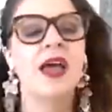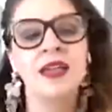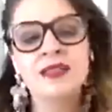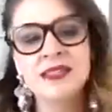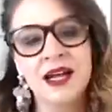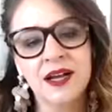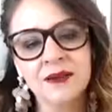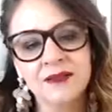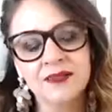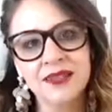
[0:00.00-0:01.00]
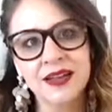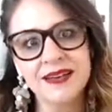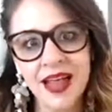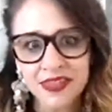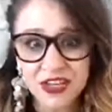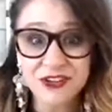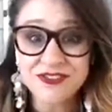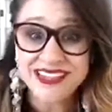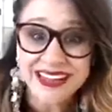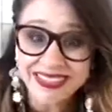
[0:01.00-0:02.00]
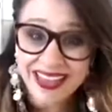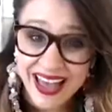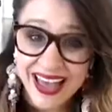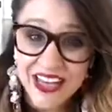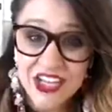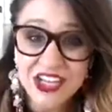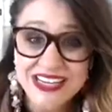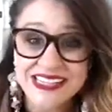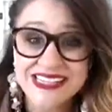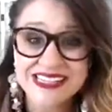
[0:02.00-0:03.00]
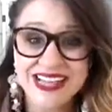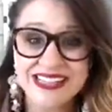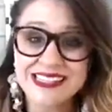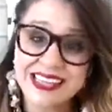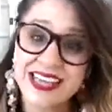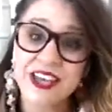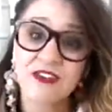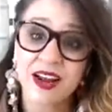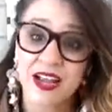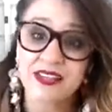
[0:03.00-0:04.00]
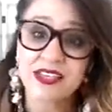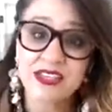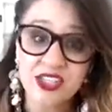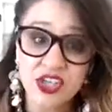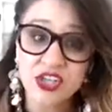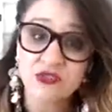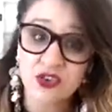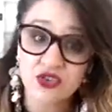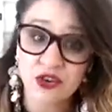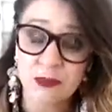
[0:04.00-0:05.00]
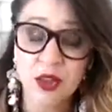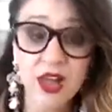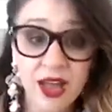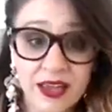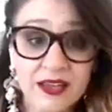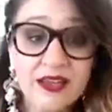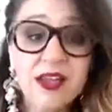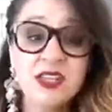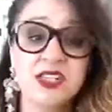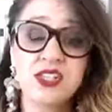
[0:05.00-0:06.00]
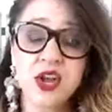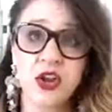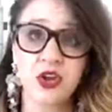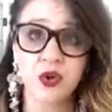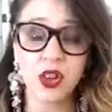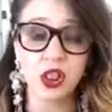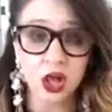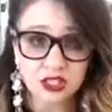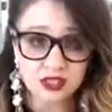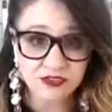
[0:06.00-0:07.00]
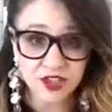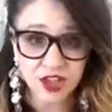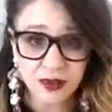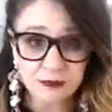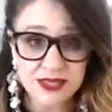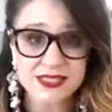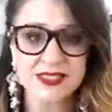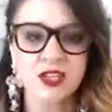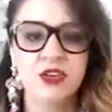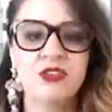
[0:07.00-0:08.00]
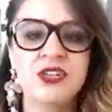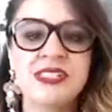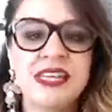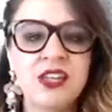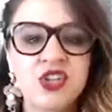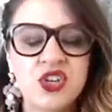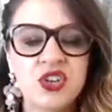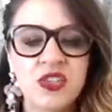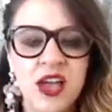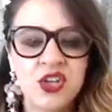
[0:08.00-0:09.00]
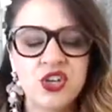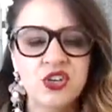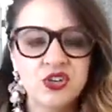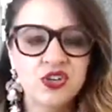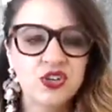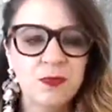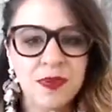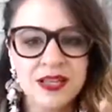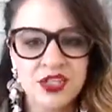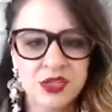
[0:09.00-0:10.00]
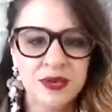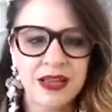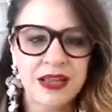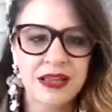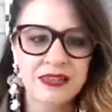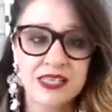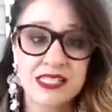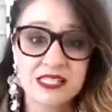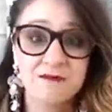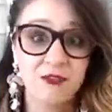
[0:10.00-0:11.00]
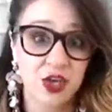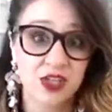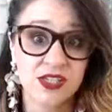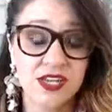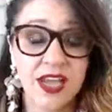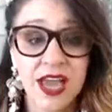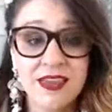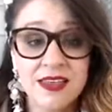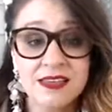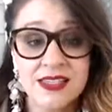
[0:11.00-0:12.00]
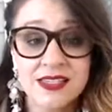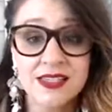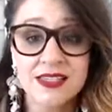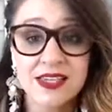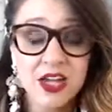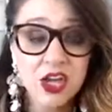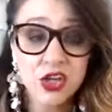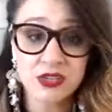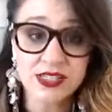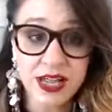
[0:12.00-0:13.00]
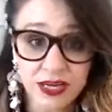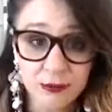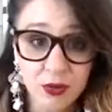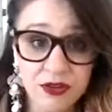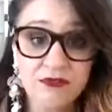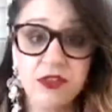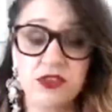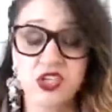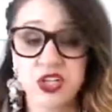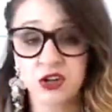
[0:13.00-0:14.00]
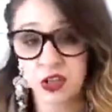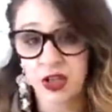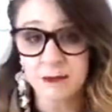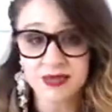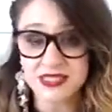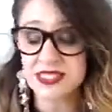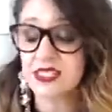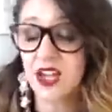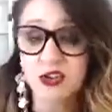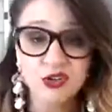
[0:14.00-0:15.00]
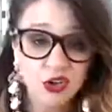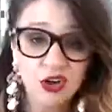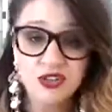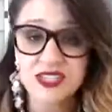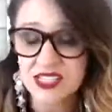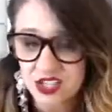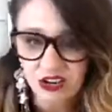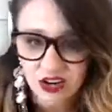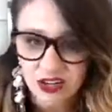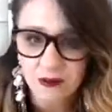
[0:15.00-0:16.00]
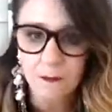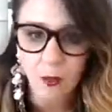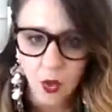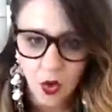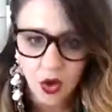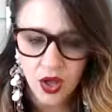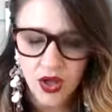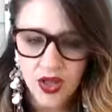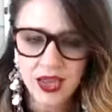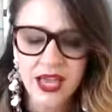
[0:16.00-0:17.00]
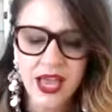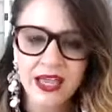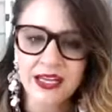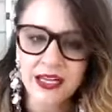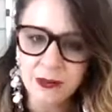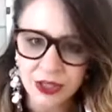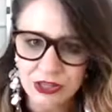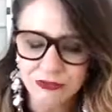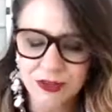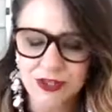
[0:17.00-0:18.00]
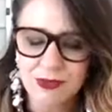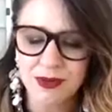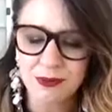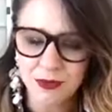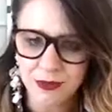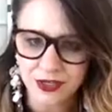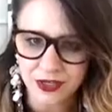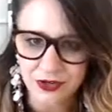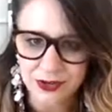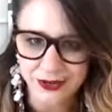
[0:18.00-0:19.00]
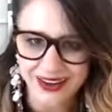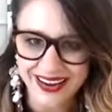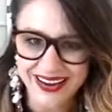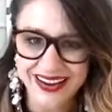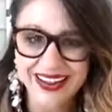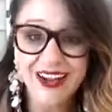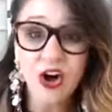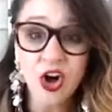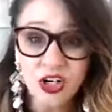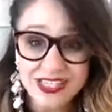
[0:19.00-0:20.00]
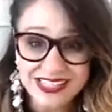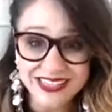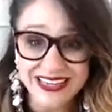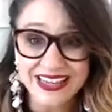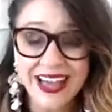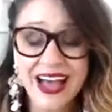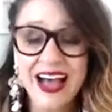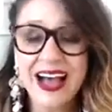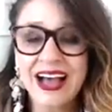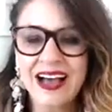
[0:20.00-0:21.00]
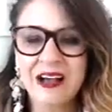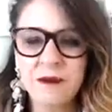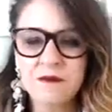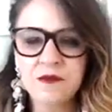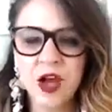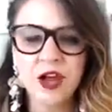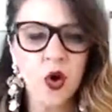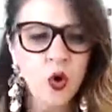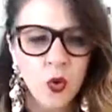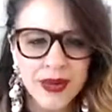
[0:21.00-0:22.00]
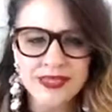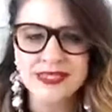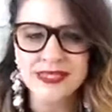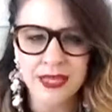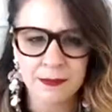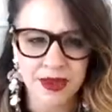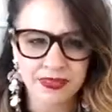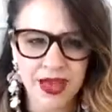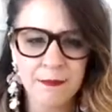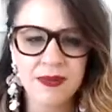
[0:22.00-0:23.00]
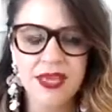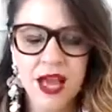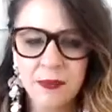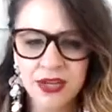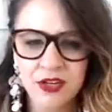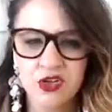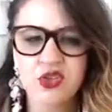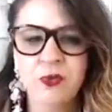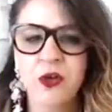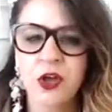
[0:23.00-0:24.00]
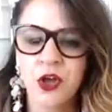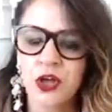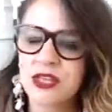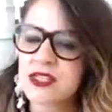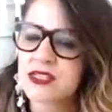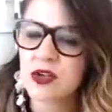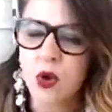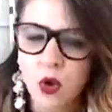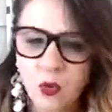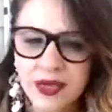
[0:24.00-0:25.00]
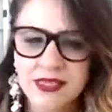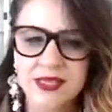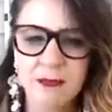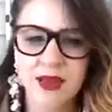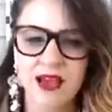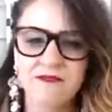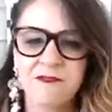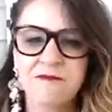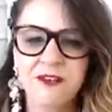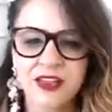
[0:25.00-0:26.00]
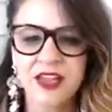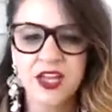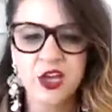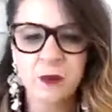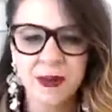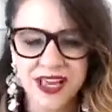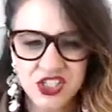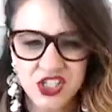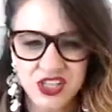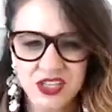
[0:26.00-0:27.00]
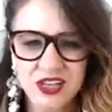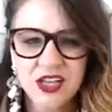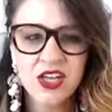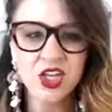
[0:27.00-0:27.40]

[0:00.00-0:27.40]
And now that you've done that, you need to start digging around in search of your dream client. So lots of online business gurus teach you that you should be doing this first, okay? That this is your starting point for launching an online business. I could not disagree more. Okay, and anybody that follows me probably knows why. Honestly, I always stand by that. Becoming an entrepreneur is always about fulfilling your passion,